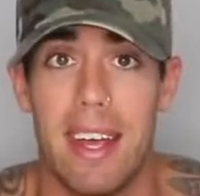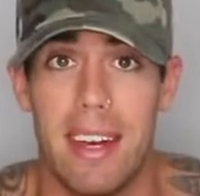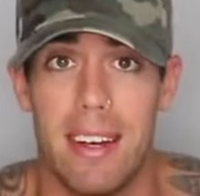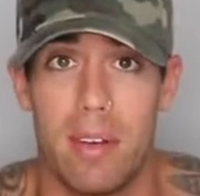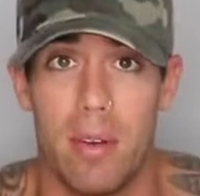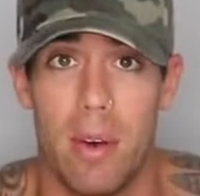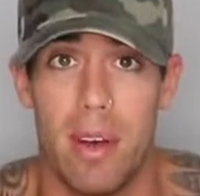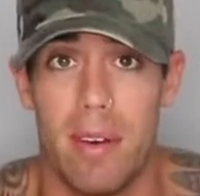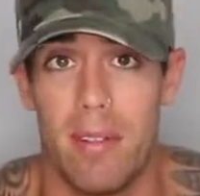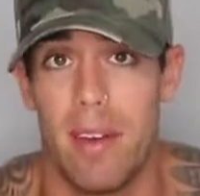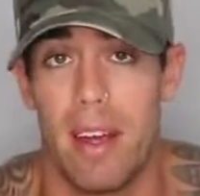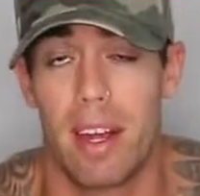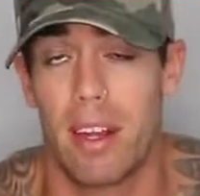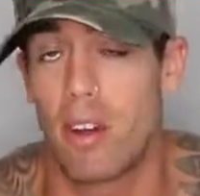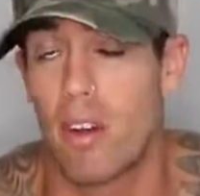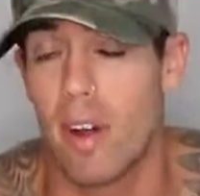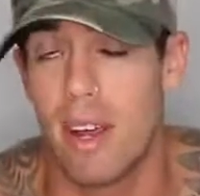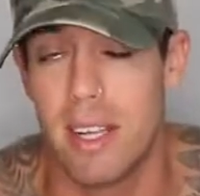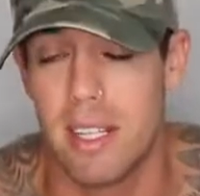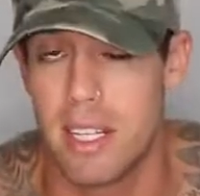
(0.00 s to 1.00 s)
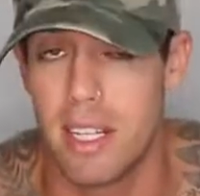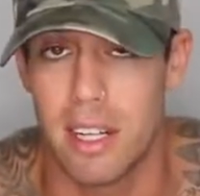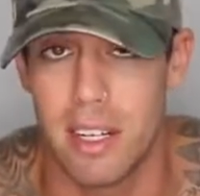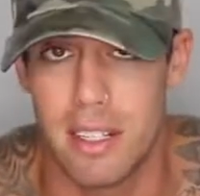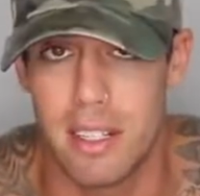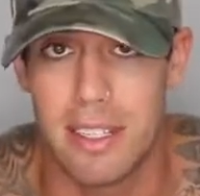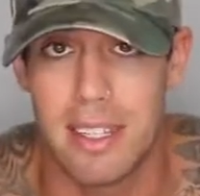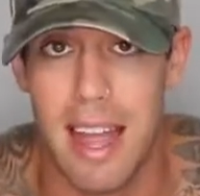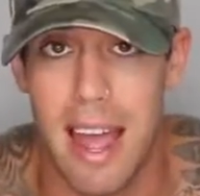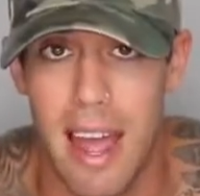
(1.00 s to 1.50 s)
into a crazy
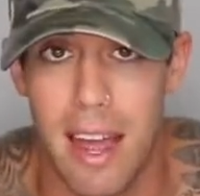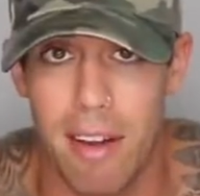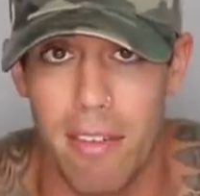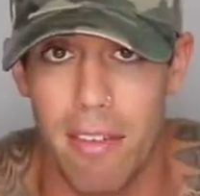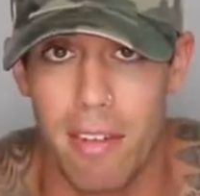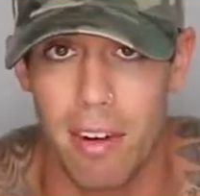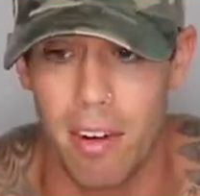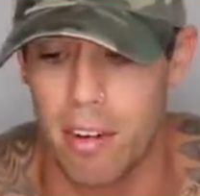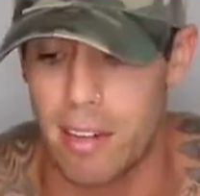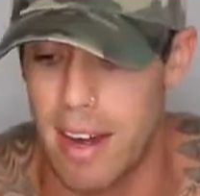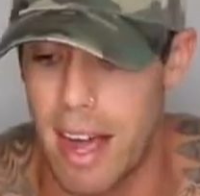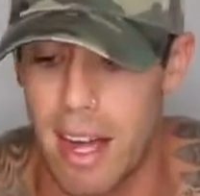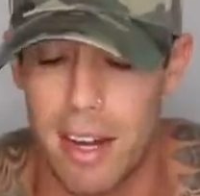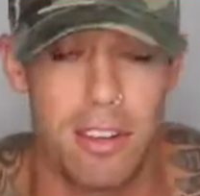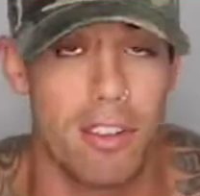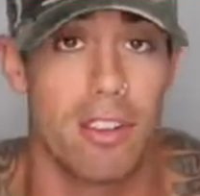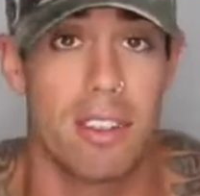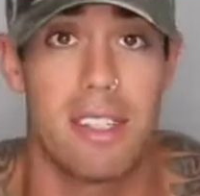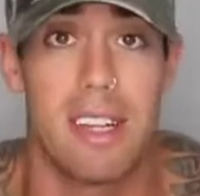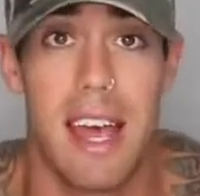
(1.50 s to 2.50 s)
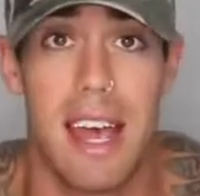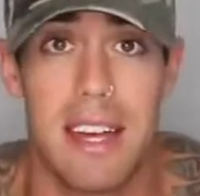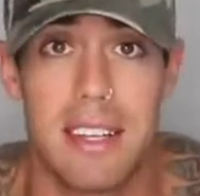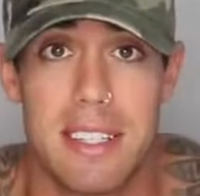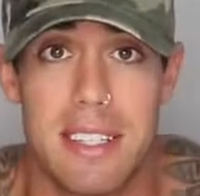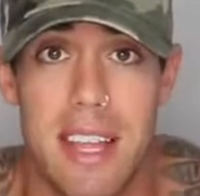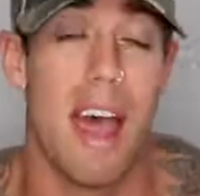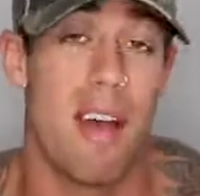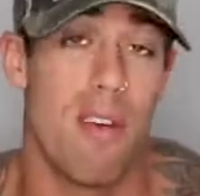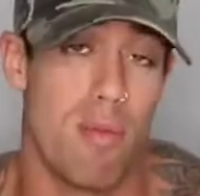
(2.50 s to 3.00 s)
good stack for natural test.